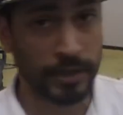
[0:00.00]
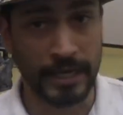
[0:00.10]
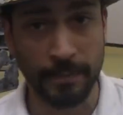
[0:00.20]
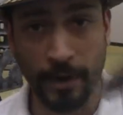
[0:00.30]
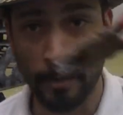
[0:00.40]

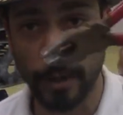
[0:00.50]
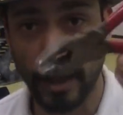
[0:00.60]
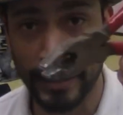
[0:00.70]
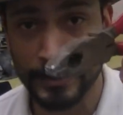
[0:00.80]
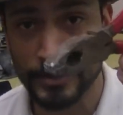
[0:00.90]
Need a pair of
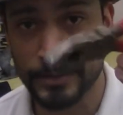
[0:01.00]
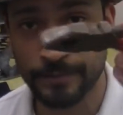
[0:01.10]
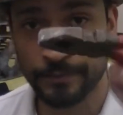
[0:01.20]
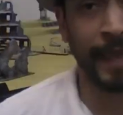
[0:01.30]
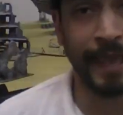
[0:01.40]

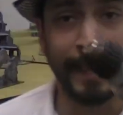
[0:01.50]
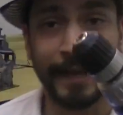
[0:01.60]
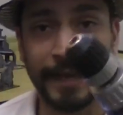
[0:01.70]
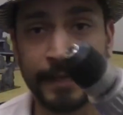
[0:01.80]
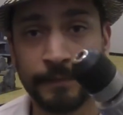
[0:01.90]
pliers and
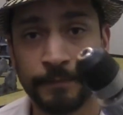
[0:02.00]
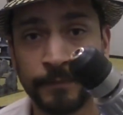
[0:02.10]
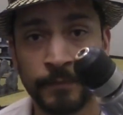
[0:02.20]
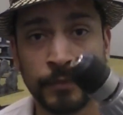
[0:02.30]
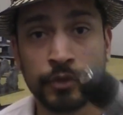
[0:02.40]
a
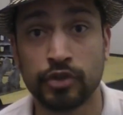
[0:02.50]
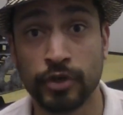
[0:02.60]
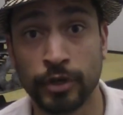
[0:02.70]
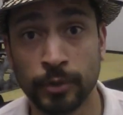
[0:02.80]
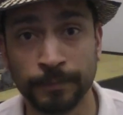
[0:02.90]

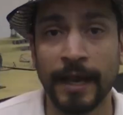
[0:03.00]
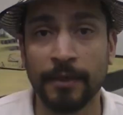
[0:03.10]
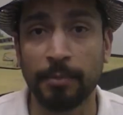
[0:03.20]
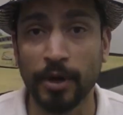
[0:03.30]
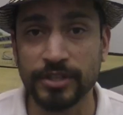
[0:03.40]
drill.
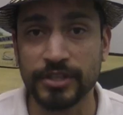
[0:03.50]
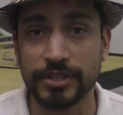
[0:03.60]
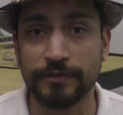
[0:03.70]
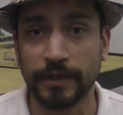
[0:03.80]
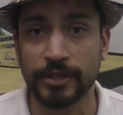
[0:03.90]
The process
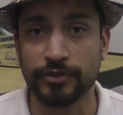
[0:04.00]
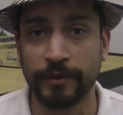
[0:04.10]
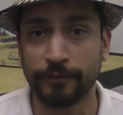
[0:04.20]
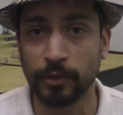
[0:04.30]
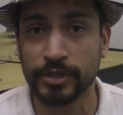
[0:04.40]
is fairly
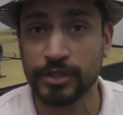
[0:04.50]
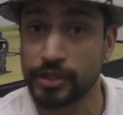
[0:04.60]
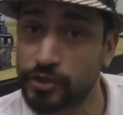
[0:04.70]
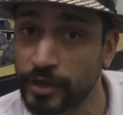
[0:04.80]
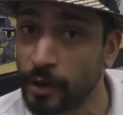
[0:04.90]
straightforward, just
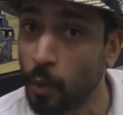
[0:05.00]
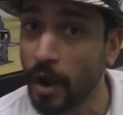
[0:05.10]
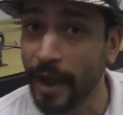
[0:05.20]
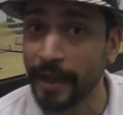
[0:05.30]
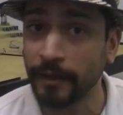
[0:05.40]
a string of
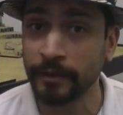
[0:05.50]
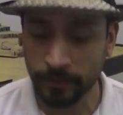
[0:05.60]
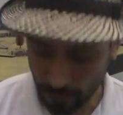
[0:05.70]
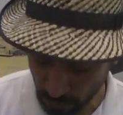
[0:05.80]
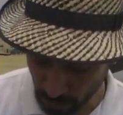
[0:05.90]
wire.
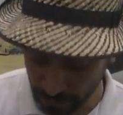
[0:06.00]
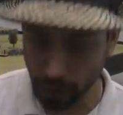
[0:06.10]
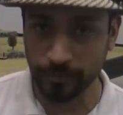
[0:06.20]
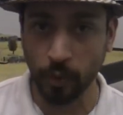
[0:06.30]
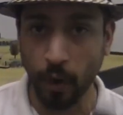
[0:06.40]
We
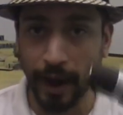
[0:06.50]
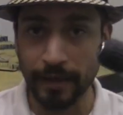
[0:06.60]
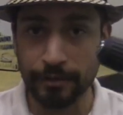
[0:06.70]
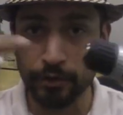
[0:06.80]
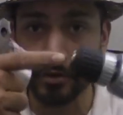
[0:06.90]
loop the wire
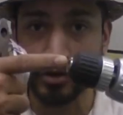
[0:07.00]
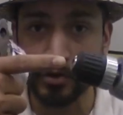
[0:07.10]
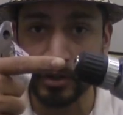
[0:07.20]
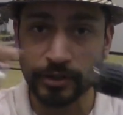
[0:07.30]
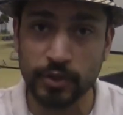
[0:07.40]
through the
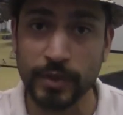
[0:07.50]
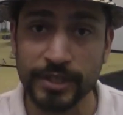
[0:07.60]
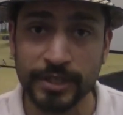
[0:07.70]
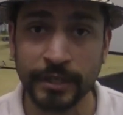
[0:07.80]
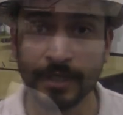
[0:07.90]
drill and
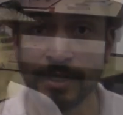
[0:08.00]
twist it.